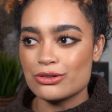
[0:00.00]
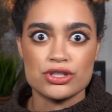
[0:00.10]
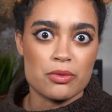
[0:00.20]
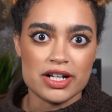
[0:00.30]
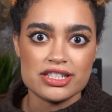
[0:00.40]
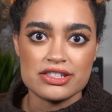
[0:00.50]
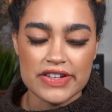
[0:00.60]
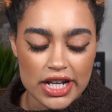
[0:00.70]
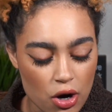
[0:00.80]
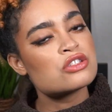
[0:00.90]
don't watch this
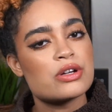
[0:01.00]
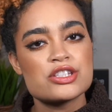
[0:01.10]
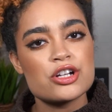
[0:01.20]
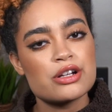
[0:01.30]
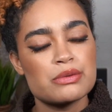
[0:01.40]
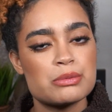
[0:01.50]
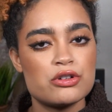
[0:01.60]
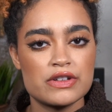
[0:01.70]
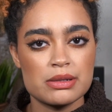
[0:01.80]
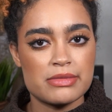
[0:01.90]
video. So I started
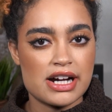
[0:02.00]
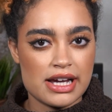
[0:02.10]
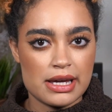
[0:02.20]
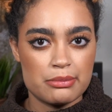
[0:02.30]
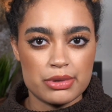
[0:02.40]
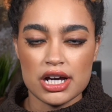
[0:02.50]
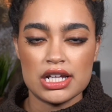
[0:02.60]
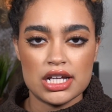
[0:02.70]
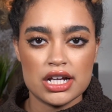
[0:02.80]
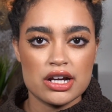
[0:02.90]
removing my
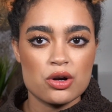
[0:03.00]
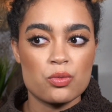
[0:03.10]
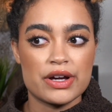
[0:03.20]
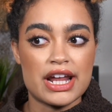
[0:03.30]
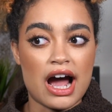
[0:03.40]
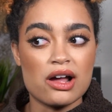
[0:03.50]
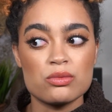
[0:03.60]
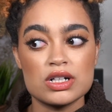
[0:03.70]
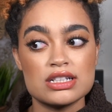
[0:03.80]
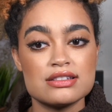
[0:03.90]
body hair when I
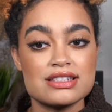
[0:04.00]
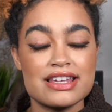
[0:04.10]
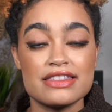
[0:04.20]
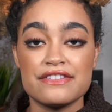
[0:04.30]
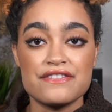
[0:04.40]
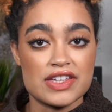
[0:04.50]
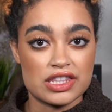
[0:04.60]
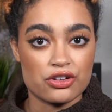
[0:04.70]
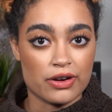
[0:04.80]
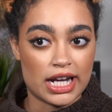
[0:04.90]
was in the
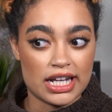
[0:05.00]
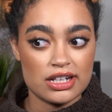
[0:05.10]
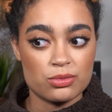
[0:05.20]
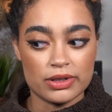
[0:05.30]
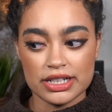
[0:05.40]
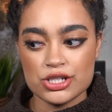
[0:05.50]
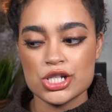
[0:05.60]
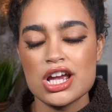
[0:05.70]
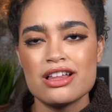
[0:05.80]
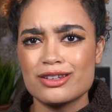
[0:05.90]
5th grade,
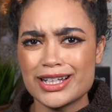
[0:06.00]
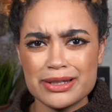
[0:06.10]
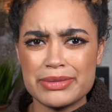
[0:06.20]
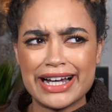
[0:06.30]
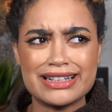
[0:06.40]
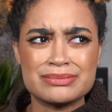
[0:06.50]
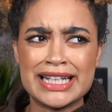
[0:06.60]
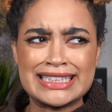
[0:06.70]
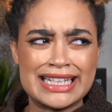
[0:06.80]
which looking back, I'm like,